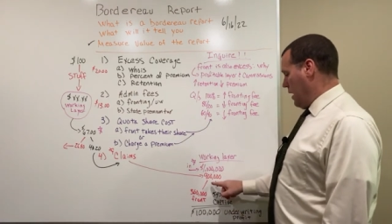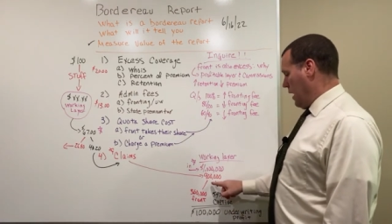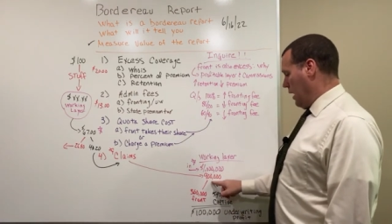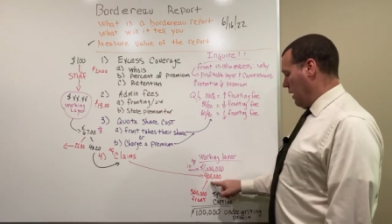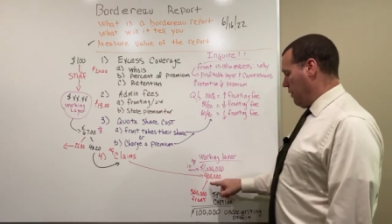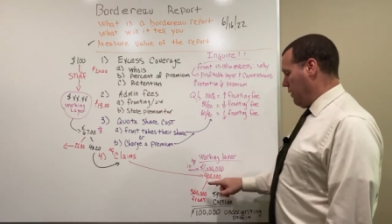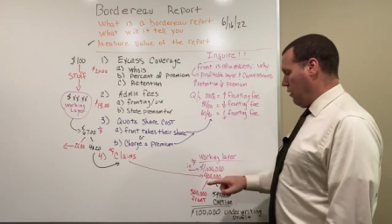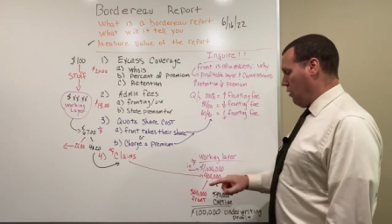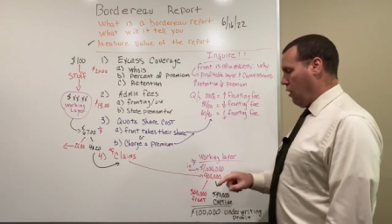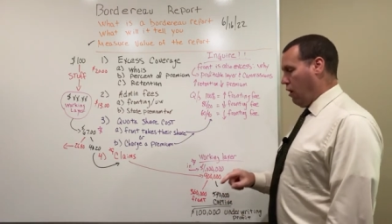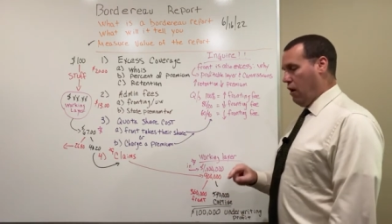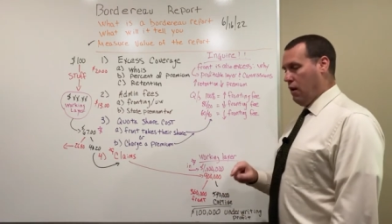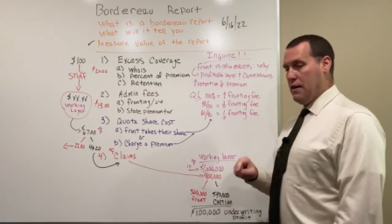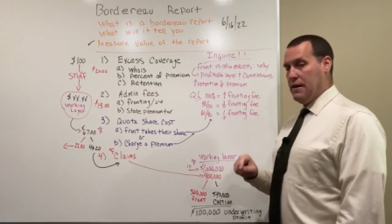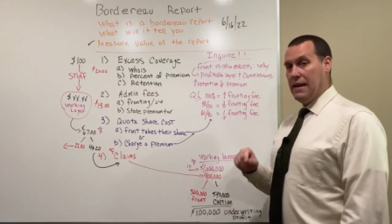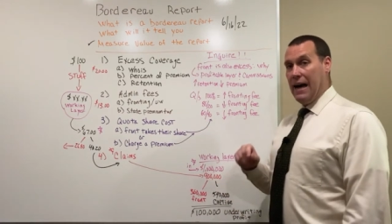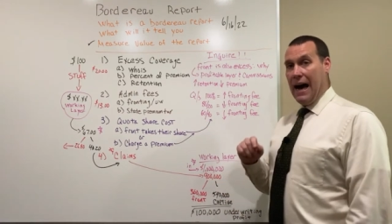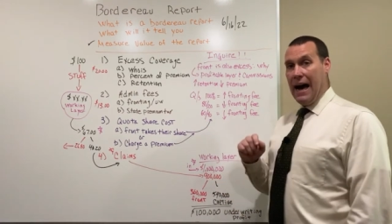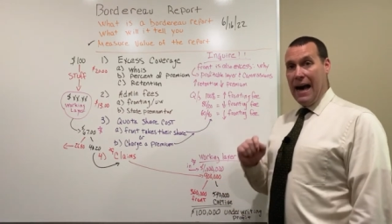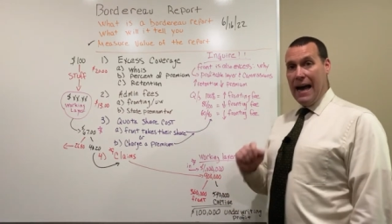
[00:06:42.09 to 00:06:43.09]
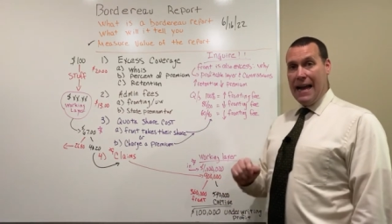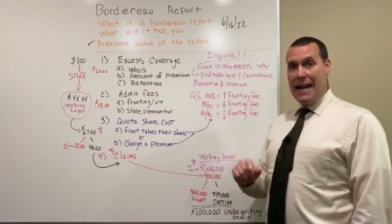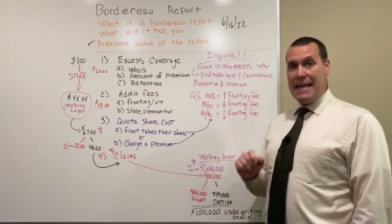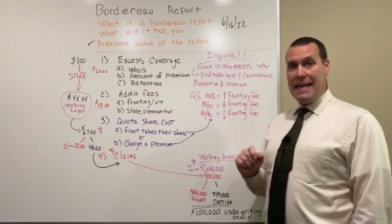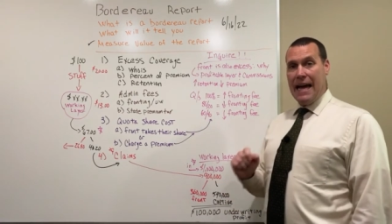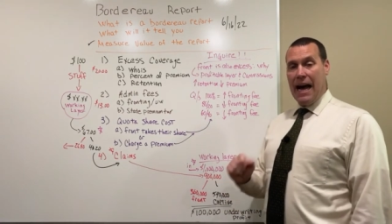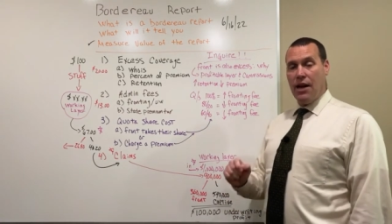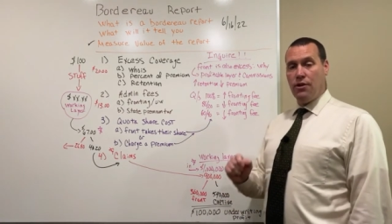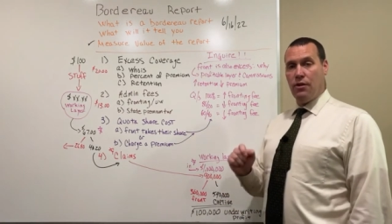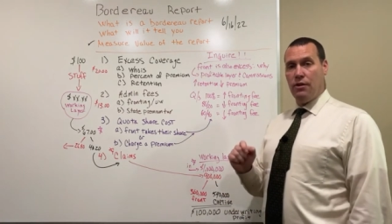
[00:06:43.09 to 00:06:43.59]
And there are
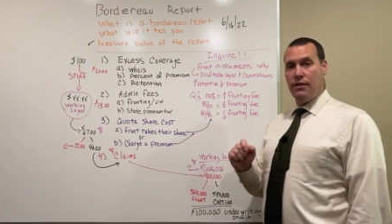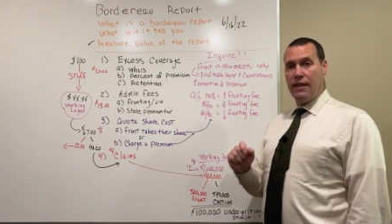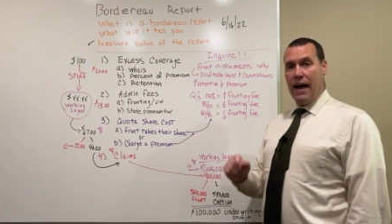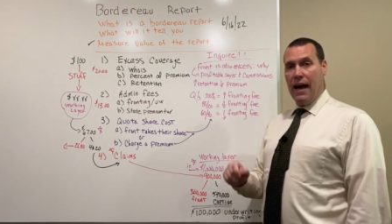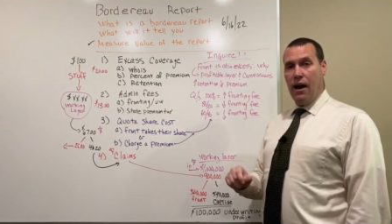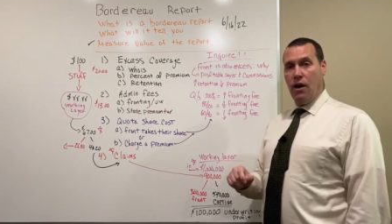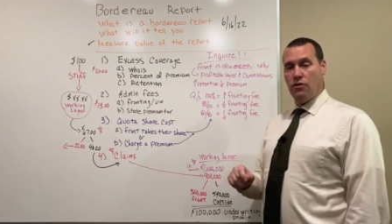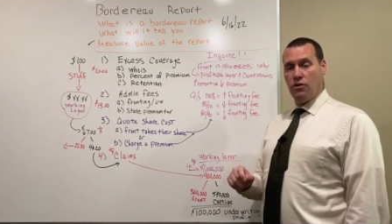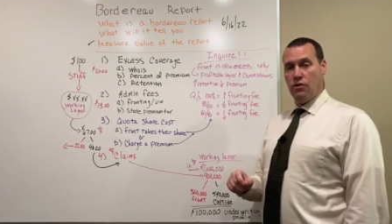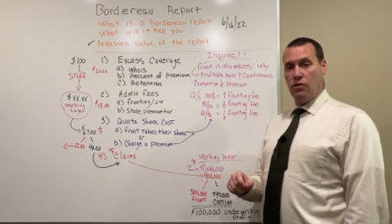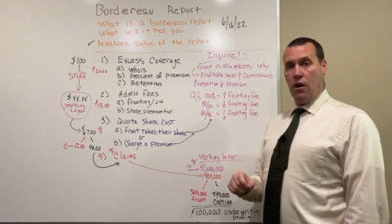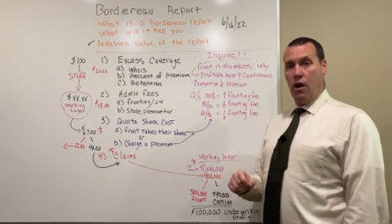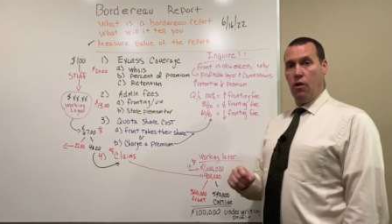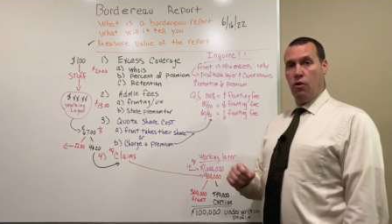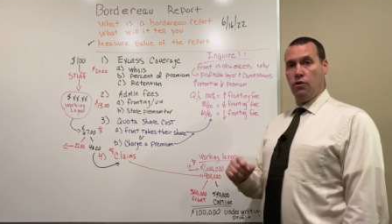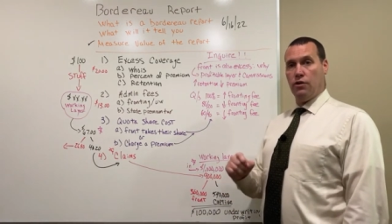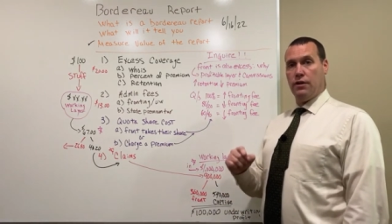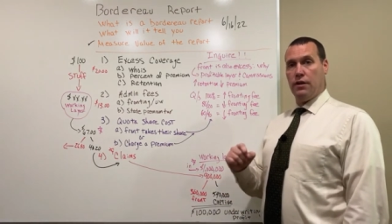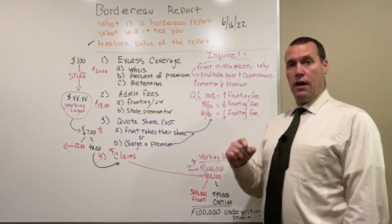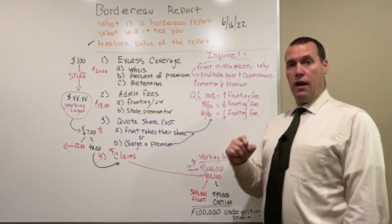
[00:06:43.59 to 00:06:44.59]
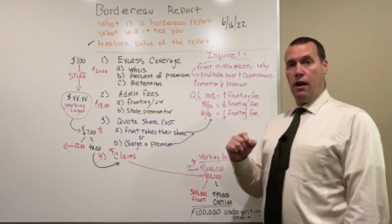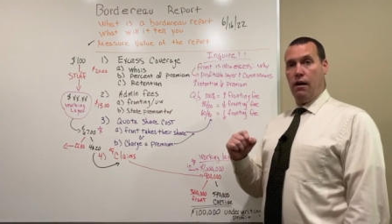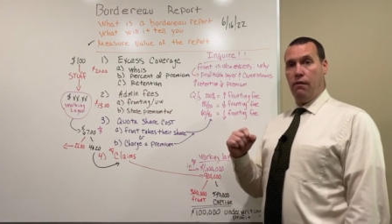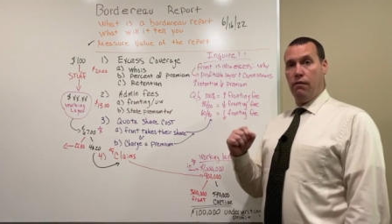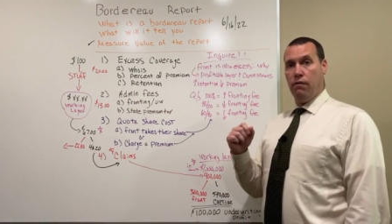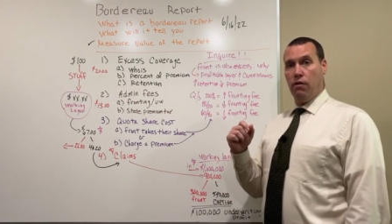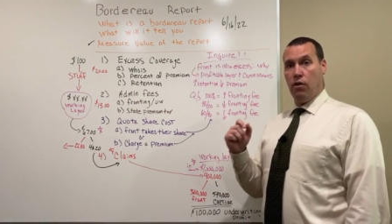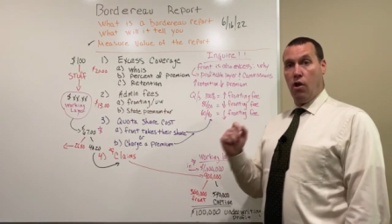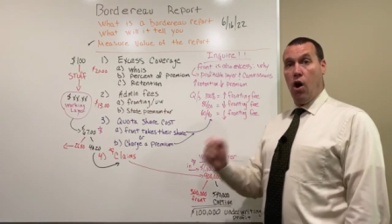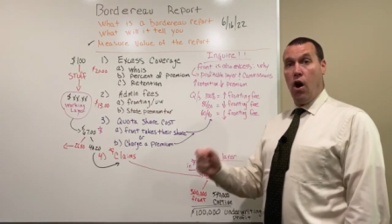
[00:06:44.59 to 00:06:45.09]
$900,000
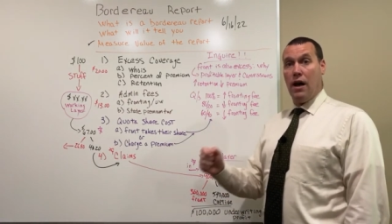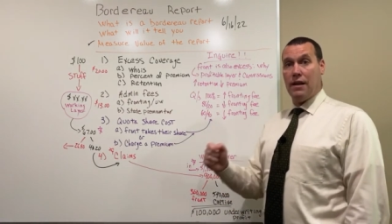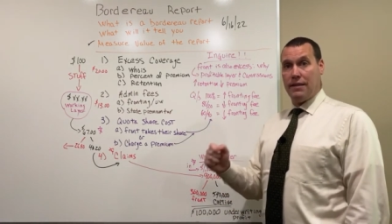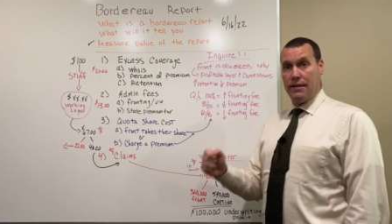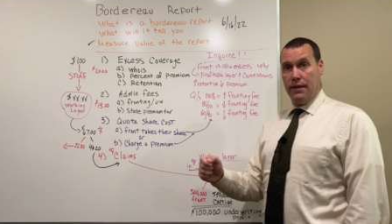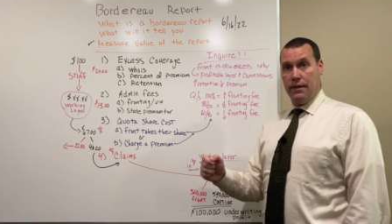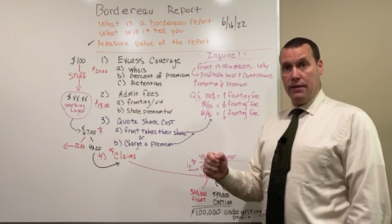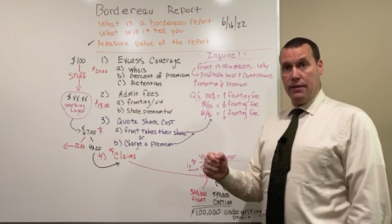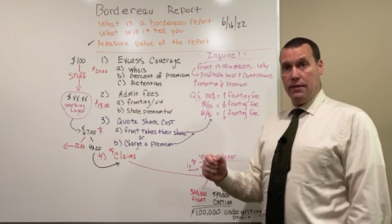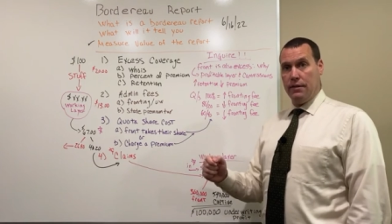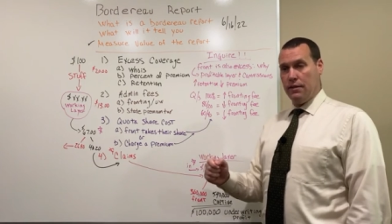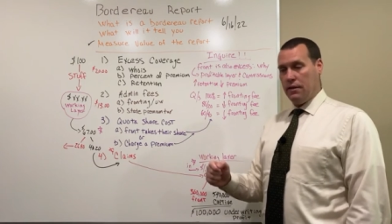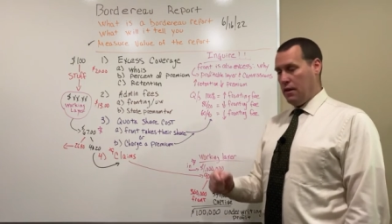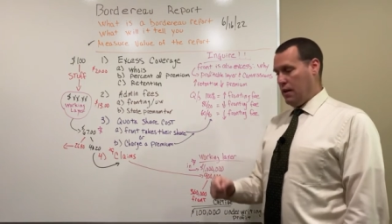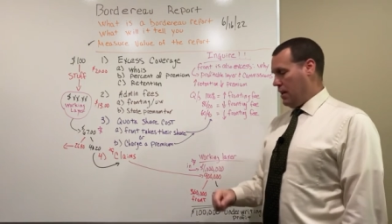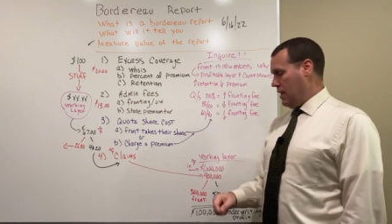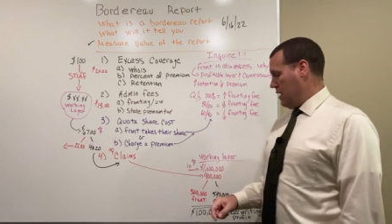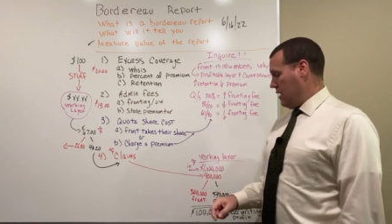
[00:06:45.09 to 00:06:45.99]
of losses.